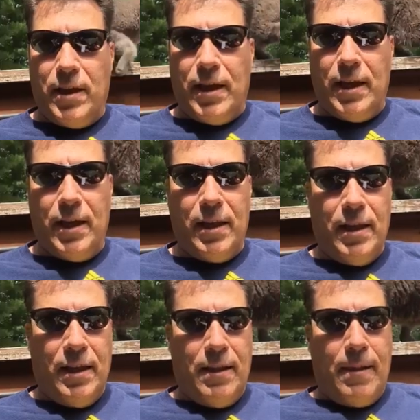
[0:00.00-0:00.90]
And
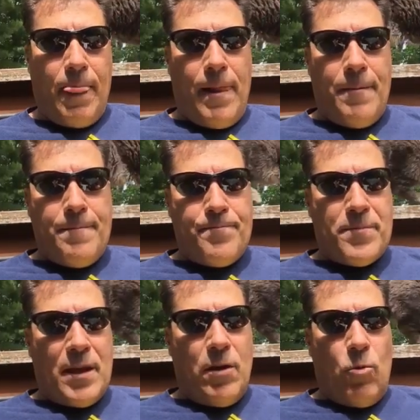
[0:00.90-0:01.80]

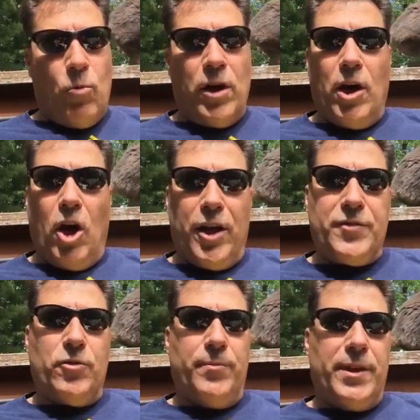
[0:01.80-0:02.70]
what
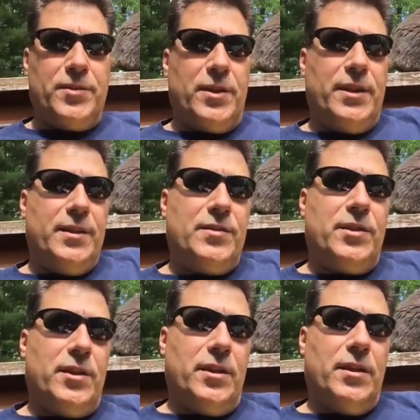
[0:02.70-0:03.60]
also makes it
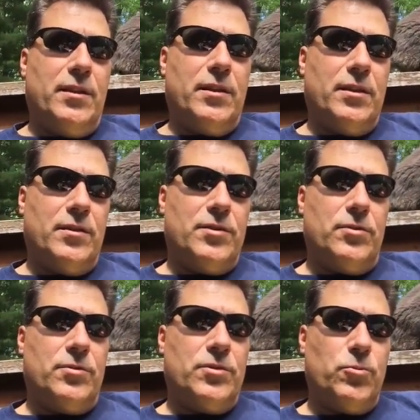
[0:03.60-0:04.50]
easy
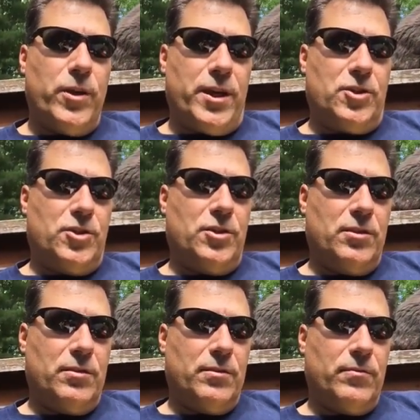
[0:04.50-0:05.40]
to switch
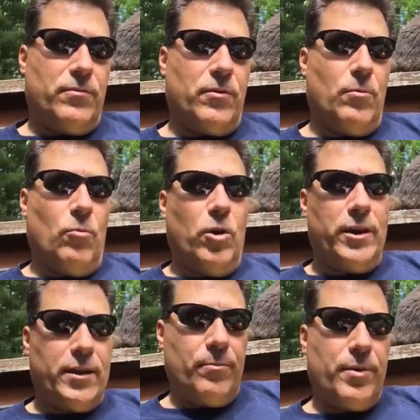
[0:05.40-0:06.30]
from
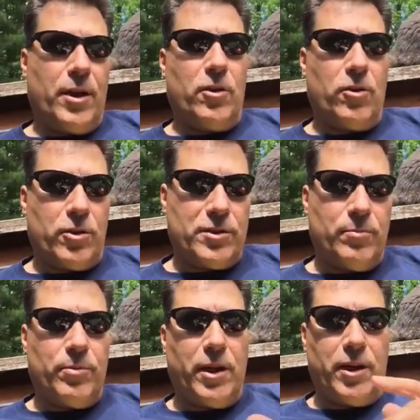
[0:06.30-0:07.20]
one competitor or
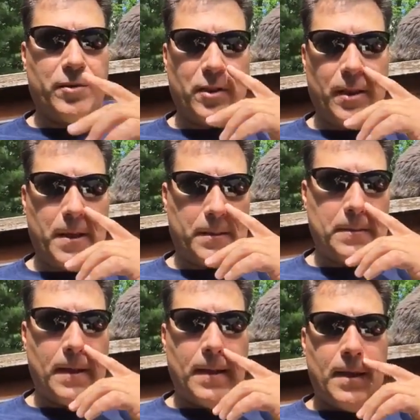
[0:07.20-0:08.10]
supplier to the
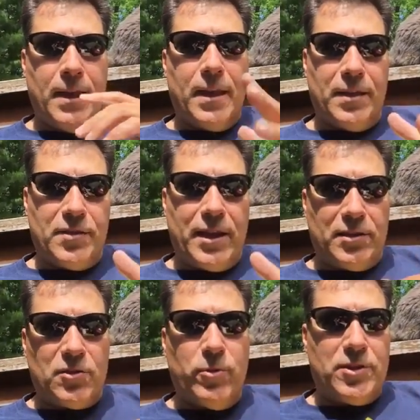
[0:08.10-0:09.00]
next is that
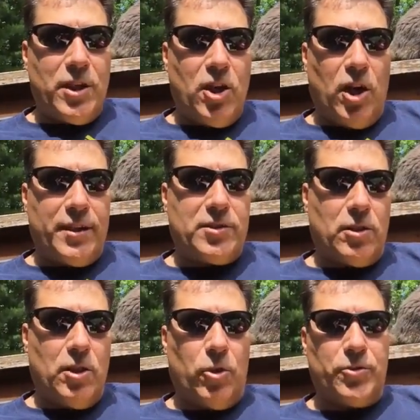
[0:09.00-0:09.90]
the switching costs
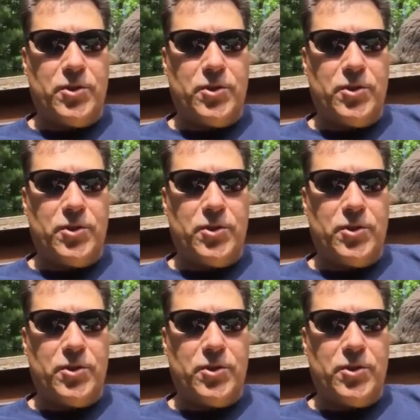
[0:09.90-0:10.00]
are low.